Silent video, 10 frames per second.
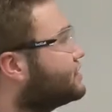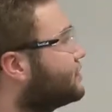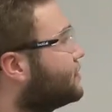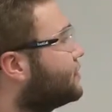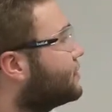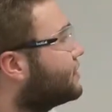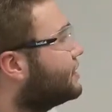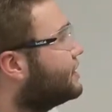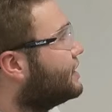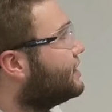So
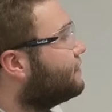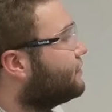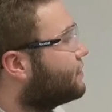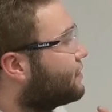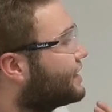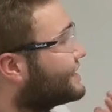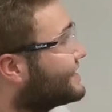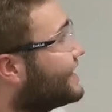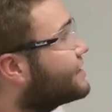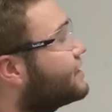if you're
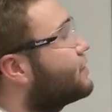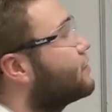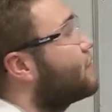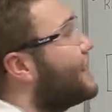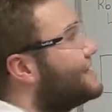exactly on